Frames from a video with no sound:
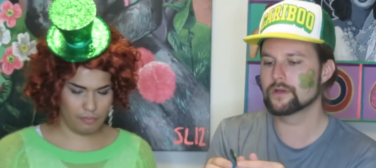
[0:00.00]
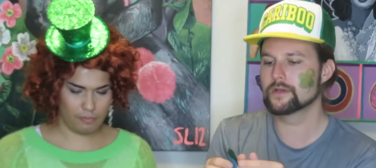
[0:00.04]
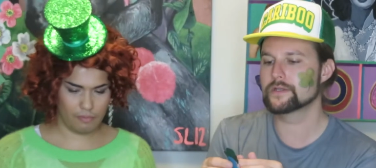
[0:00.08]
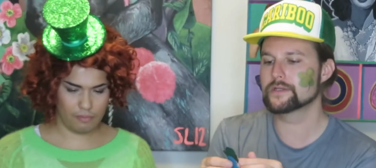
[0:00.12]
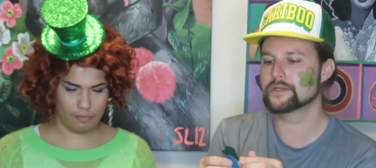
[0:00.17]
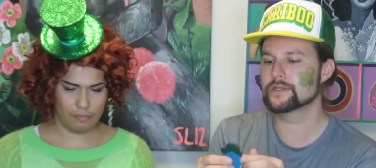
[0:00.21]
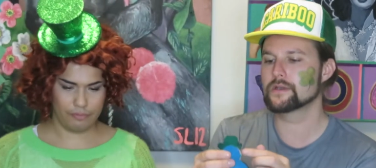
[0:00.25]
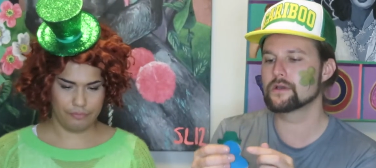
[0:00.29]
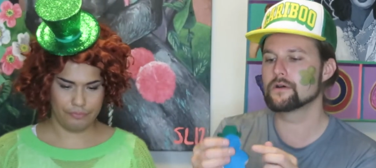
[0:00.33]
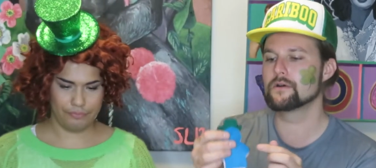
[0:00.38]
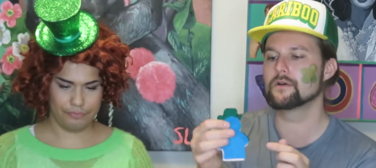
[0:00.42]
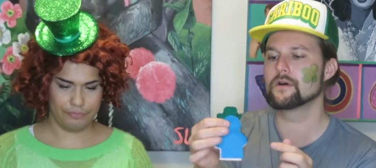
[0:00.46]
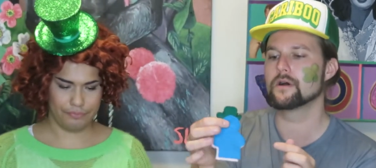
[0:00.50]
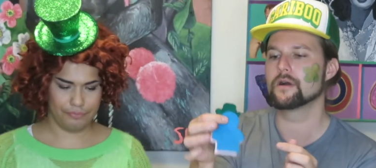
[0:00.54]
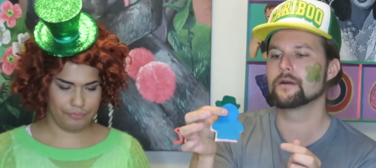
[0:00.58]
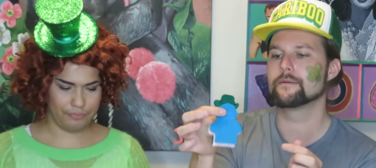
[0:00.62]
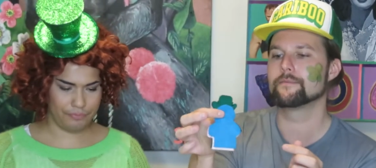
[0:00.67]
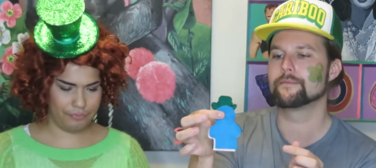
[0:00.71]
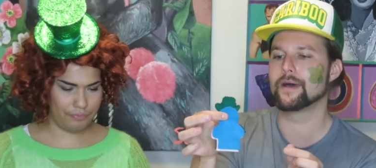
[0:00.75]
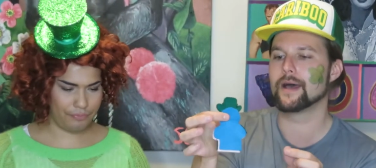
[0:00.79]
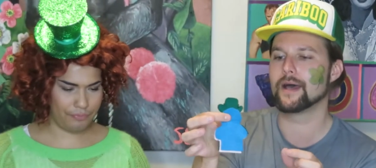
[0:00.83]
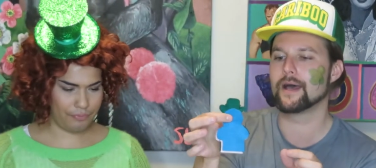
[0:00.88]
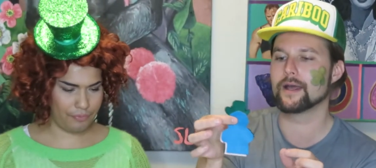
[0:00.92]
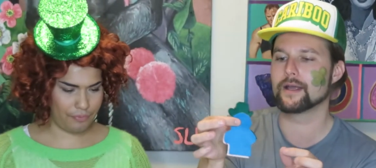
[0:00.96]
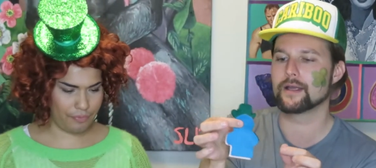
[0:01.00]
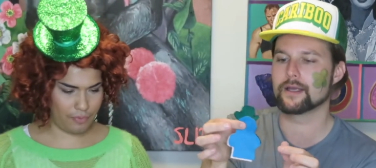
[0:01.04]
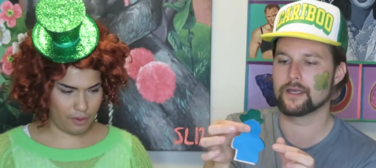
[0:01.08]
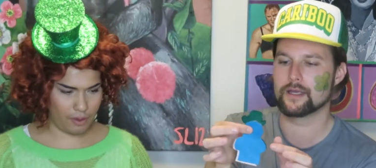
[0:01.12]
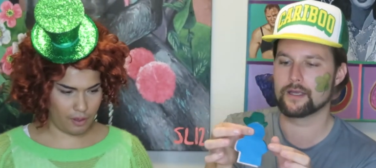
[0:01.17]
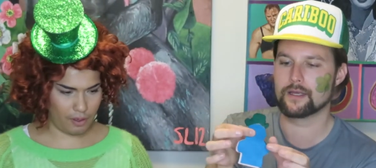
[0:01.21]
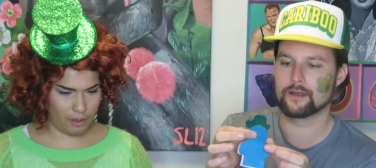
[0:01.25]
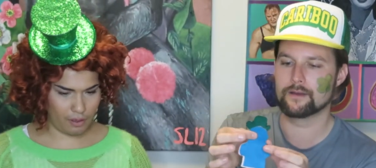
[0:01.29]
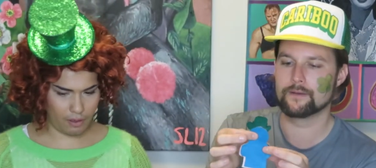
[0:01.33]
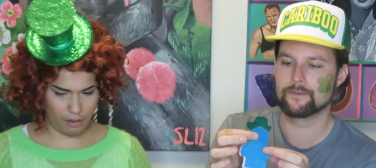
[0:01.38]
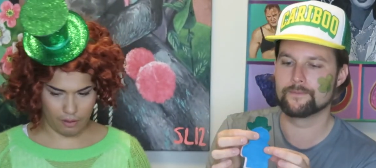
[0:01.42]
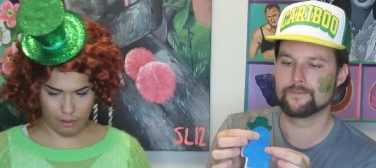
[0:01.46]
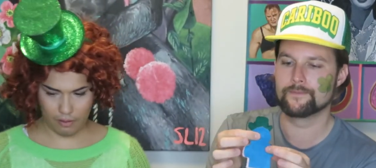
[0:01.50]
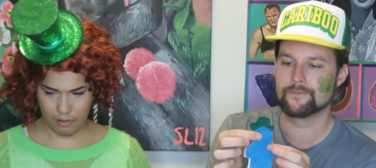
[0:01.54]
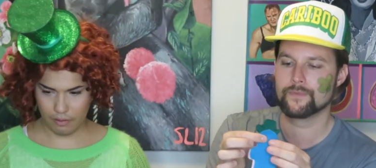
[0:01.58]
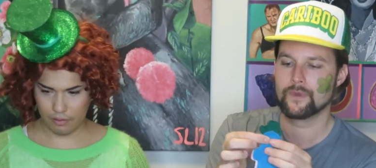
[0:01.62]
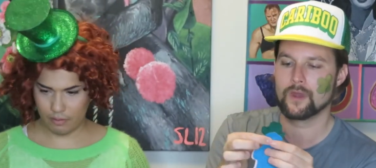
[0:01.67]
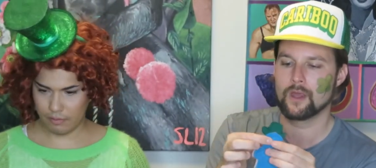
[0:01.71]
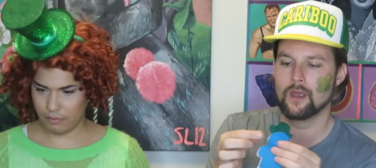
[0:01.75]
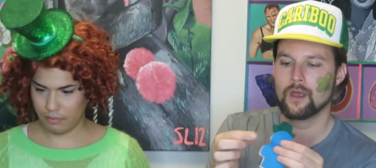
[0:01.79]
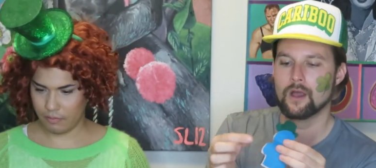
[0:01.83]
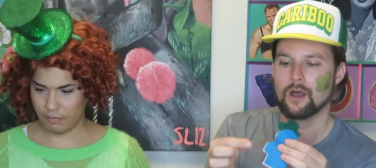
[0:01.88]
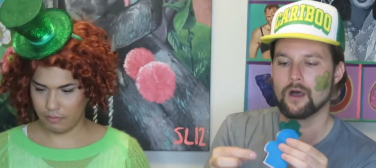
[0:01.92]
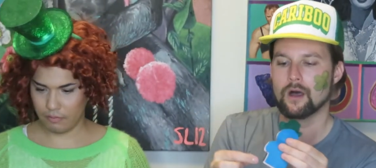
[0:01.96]
Speaker 1: going to sew our back
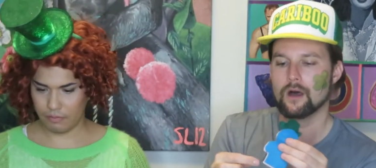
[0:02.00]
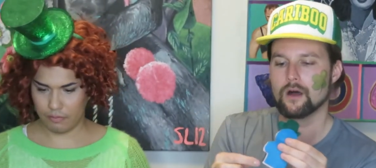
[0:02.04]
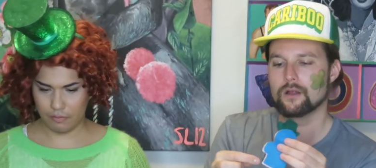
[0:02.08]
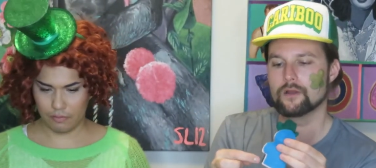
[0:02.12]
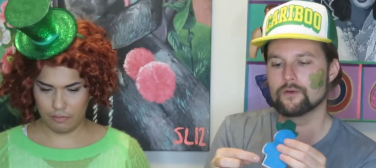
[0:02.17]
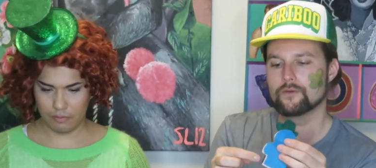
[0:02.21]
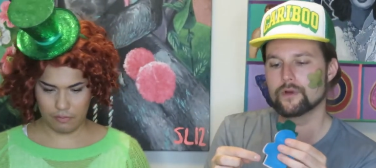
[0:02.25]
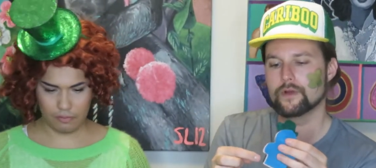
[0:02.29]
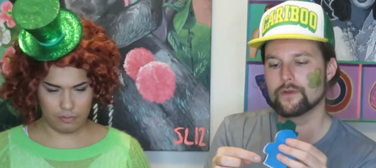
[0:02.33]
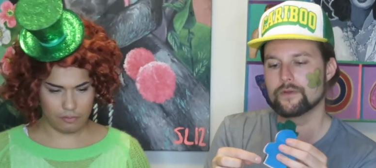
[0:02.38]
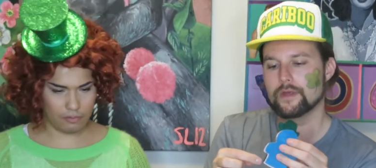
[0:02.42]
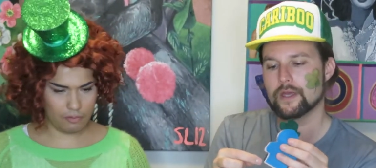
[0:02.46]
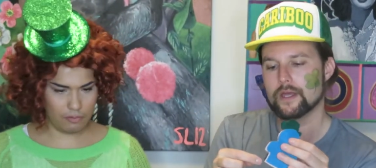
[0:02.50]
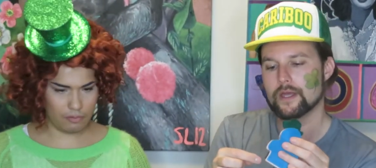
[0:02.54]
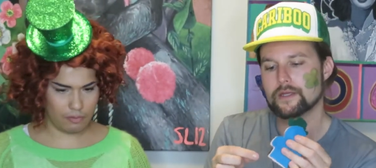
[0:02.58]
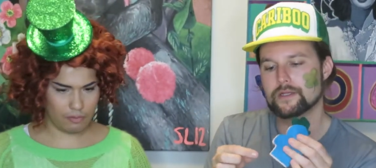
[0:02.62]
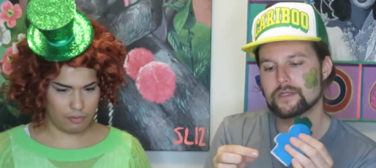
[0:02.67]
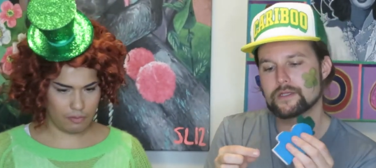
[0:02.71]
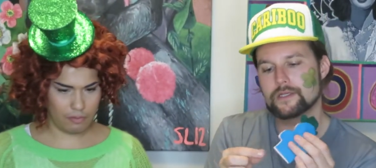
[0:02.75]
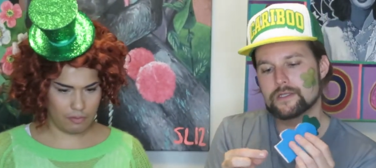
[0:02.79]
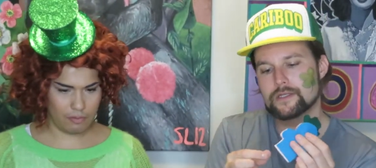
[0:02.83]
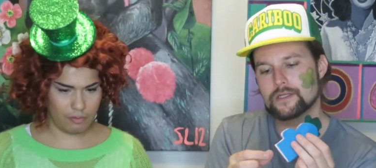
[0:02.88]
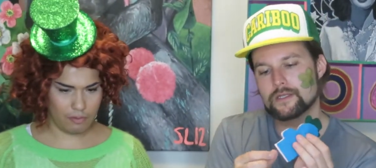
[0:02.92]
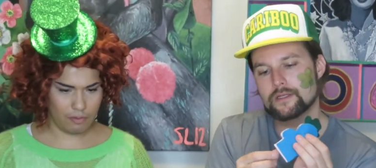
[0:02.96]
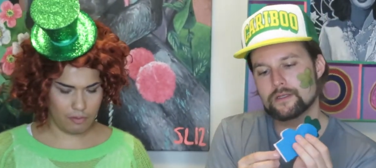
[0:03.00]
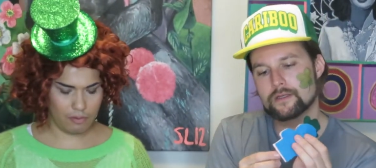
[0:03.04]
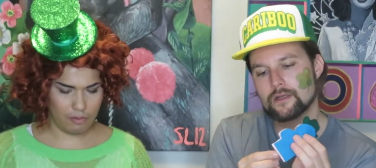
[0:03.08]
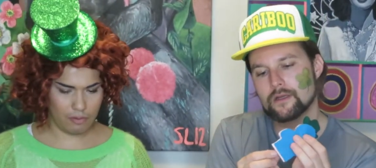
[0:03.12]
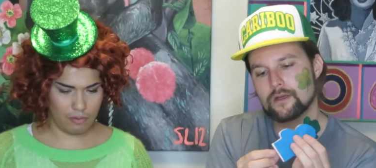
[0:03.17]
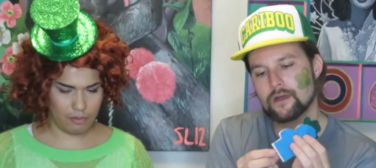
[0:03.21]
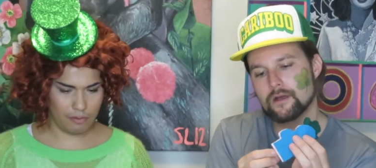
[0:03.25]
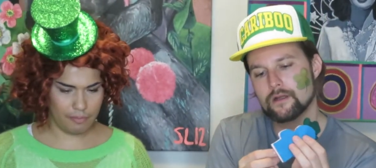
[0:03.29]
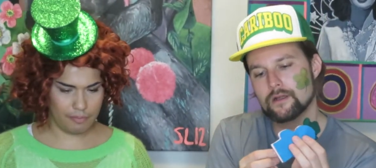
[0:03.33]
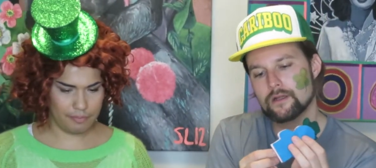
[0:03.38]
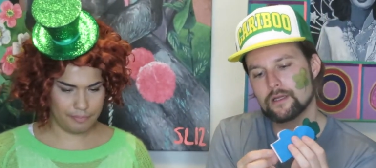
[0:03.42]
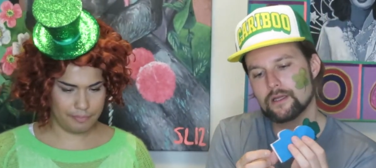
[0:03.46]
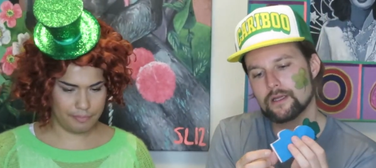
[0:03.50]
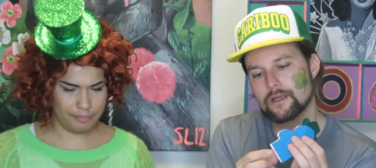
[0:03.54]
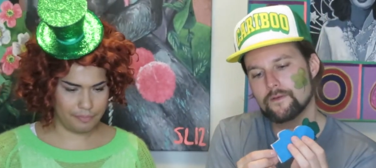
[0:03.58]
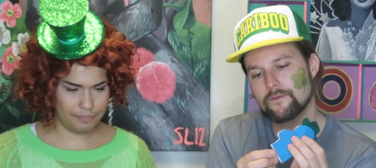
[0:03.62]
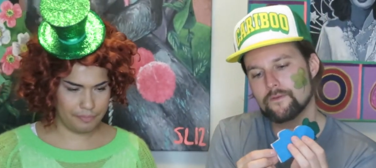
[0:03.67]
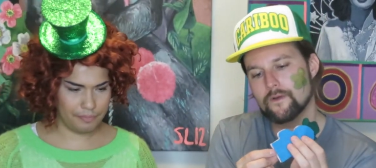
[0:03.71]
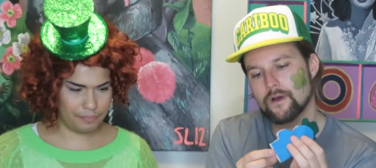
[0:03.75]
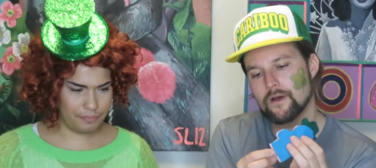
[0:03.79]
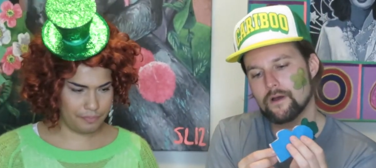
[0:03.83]
all around the edges and leave,